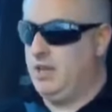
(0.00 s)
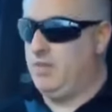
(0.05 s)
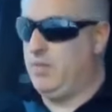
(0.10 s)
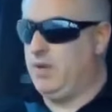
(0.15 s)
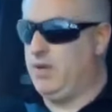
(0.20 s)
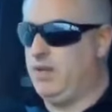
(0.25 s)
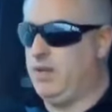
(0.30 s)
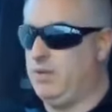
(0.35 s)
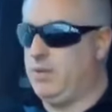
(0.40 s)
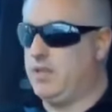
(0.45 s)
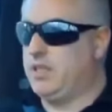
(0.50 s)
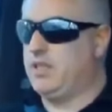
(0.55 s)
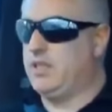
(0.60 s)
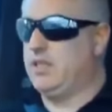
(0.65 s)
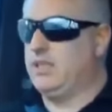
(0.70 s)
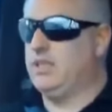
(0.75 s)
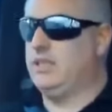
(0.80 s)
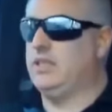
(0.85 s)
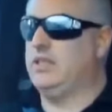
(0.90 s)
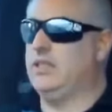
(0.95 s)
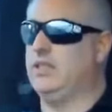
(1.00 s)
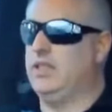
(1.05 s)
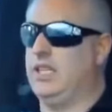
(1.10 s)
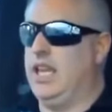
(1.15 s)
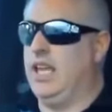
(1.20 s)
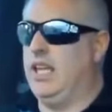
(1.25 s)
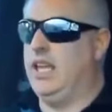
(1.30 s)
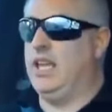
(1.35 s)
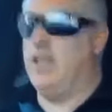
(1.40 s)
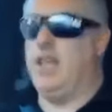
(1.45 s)
while they were
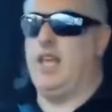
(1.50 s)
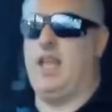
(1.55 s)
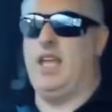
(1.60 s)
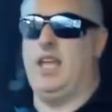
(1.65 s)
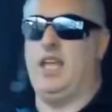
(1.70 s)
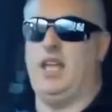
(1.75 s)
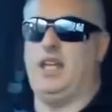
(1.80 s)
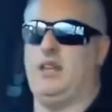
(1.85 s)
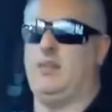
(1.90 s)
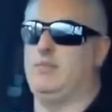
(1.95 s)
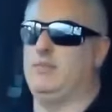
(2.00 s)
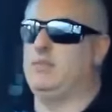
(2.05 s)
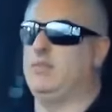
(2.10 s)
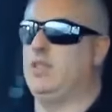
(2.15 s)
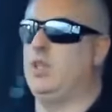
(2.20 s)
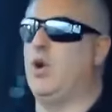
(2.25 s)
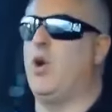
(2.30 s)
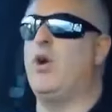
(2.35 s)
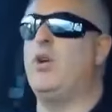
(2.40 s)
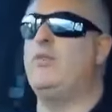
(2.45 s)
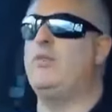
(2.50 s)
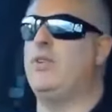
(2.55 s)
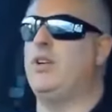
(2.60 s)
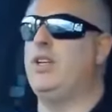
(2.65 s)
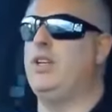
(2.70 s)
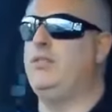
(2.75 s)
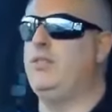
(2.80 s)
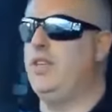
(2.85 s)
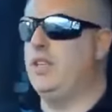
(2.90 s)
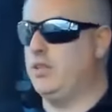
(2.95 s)
getting
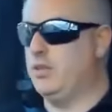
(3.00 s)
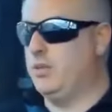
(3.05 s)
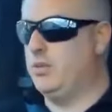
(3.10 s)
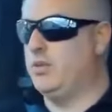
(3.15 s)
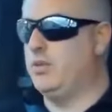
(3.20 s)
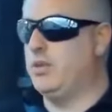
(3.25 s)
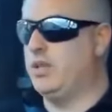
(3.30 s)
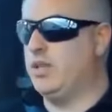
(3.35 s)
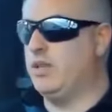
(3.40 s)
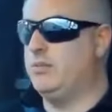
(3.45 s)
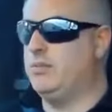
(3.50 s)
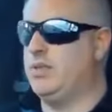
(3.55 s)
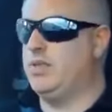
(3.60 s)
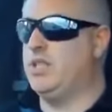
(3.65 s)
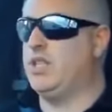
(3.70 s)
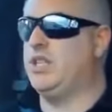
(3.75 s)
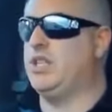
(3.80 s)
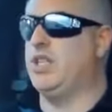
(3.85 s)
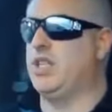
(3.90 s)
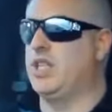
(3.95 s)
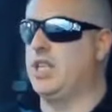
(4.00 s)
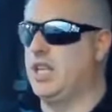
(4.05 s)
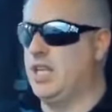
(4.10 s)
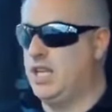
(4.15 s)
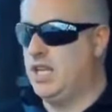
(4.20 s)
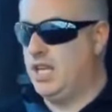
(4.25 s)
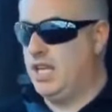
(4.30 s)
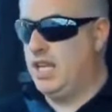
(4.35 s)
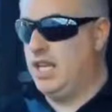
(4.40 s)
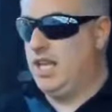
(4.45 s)
convoy vehicle position,
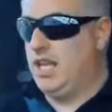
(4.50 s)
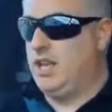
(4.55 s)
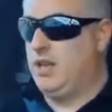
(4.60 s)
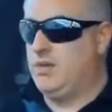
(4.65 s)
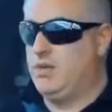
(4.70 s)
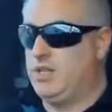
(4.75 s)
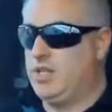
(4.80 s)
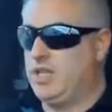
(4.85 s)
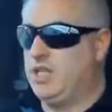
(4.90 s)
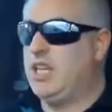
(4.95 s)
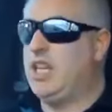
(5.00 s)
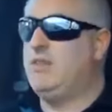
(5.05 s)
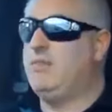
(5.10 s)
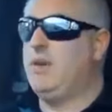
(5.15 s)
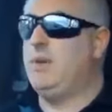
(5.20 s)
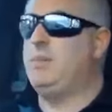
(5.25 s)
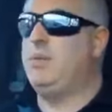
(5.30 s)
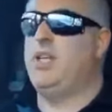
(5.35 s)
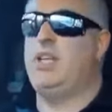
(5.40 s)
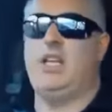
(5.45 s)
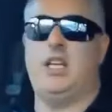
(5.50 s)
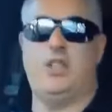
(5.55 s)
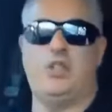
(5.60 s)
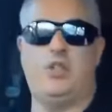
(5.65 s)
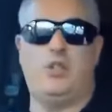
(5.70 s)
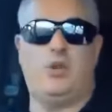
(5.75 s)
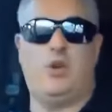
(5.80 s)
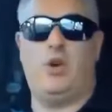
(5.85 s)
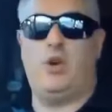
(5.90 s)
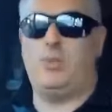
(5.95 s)
which gave me plenty
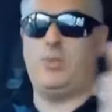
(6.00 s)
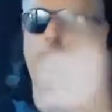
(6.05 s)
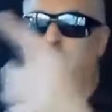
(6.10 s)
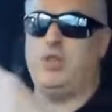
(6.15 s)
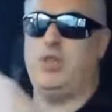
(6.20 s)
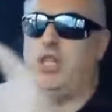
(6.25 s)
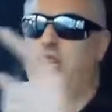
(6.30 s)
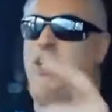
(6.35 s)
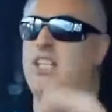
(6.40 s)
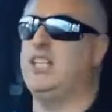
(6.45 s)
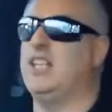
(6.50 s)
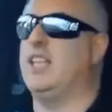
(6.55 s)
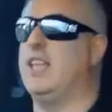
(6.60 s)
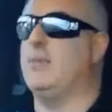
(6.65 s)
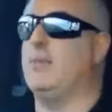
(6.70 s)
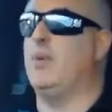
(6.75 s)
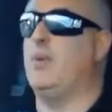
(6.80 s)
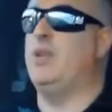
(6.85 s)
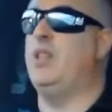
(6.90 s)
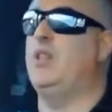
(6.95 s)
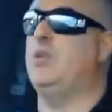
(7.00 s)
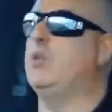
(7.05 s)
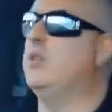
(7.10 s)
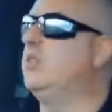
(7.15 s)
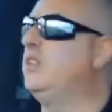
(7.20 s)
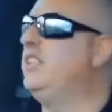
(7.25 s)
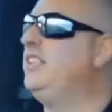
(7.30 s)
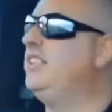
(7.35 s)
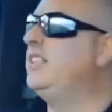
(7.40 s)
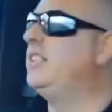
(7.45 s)
of opportunity to get my window
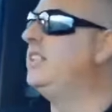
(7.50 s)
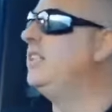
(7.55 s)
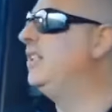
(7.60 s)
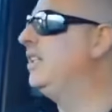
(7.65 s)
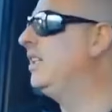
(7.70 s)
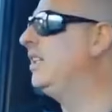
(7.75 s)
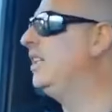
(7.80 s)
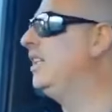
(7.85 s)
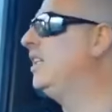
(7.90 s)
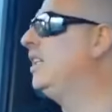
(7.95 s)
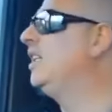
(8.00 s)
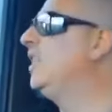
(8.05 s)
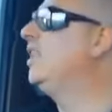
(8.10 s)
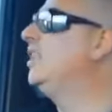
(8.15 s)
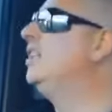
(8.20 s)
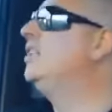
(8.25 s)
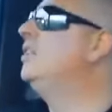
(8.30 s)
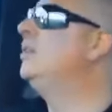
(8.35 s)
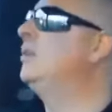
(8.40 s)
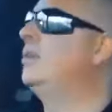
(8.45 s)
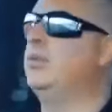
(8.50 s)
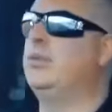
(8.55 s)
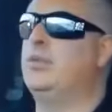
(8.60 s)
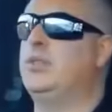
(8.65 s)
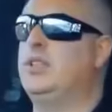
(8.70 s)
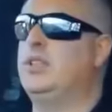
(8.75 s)
clean, you know.